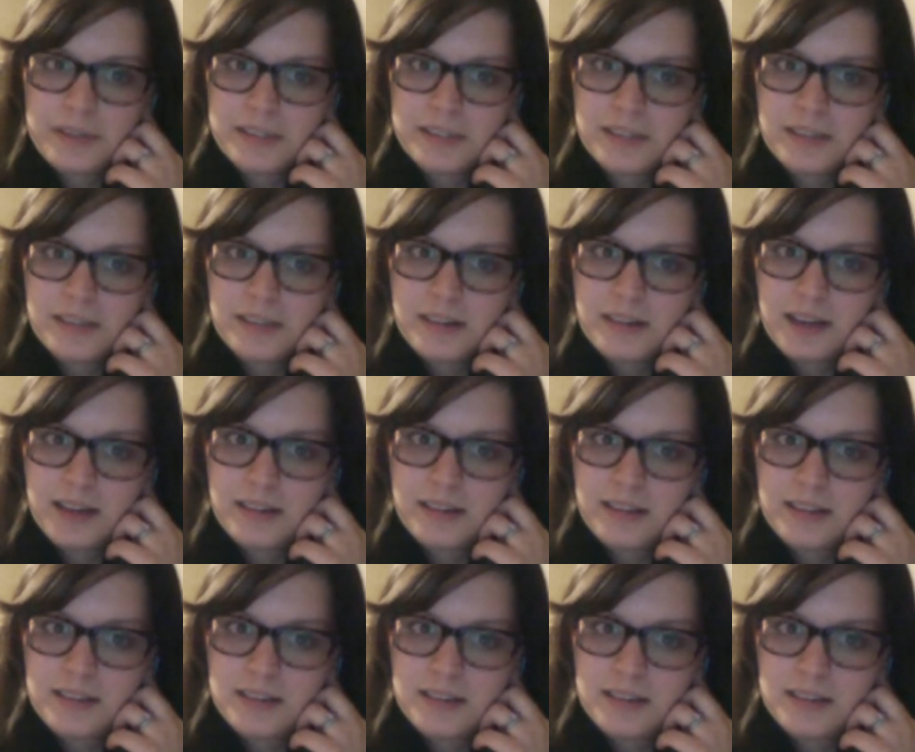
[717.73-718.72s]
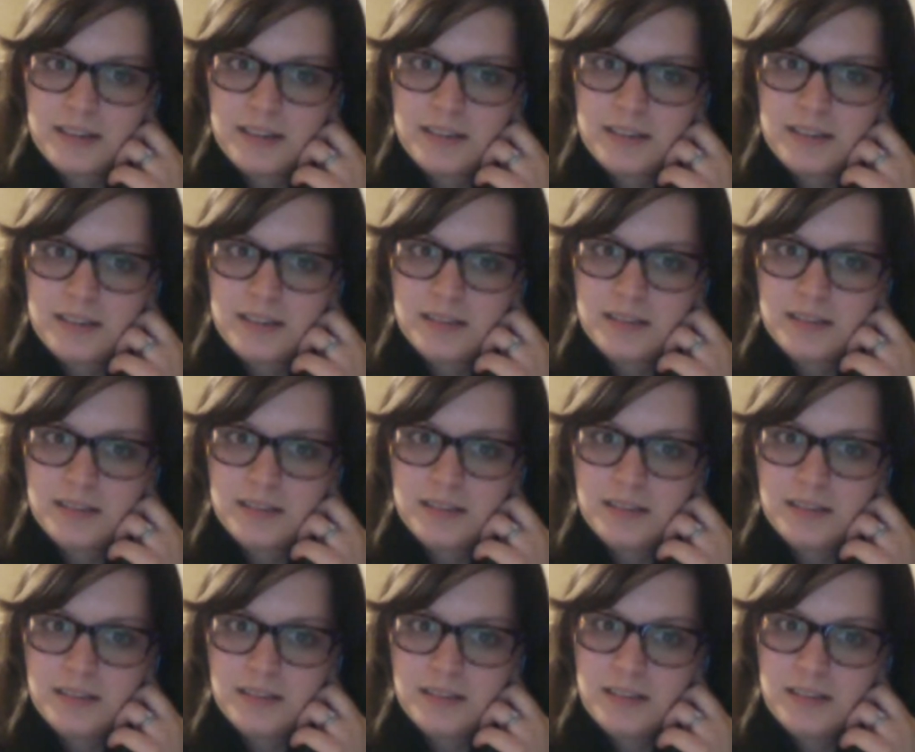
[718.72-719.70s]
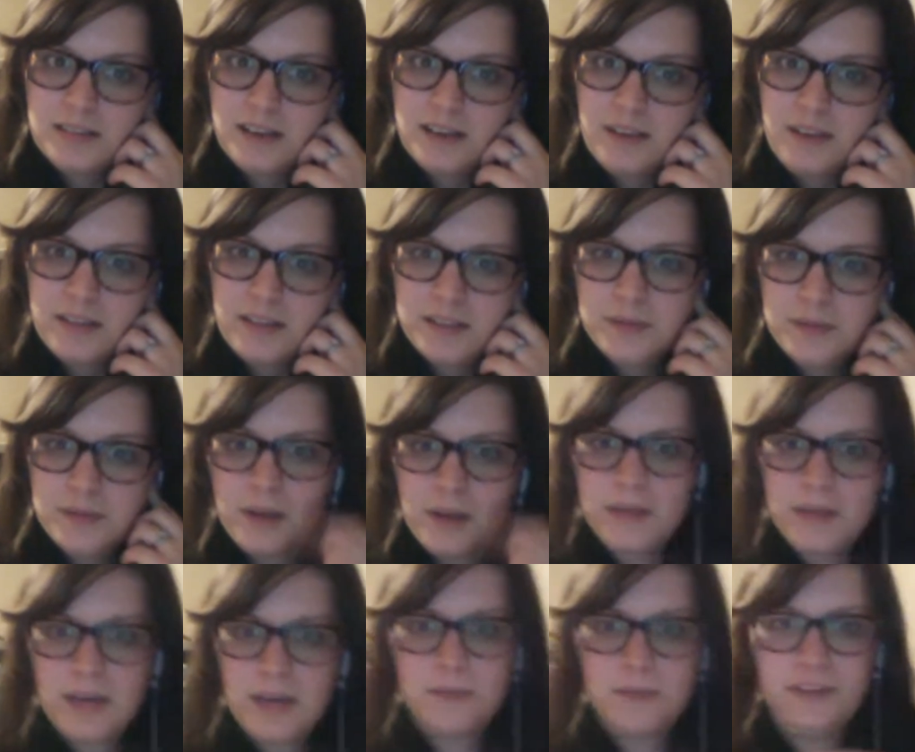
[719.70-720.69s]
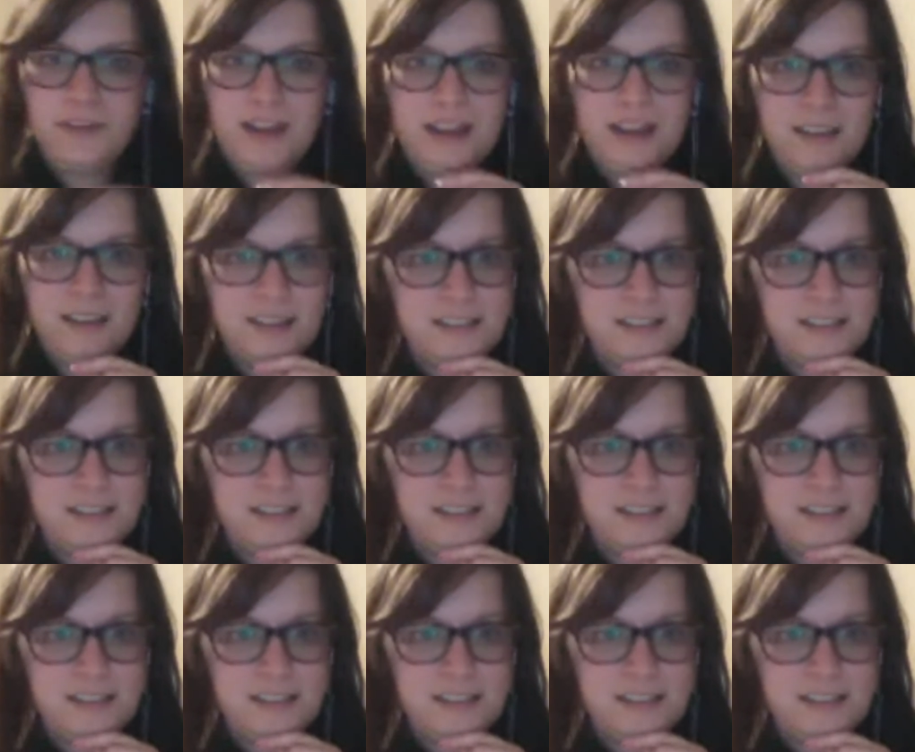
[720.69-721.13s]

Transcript: in the 90s. And that's when I became a fan,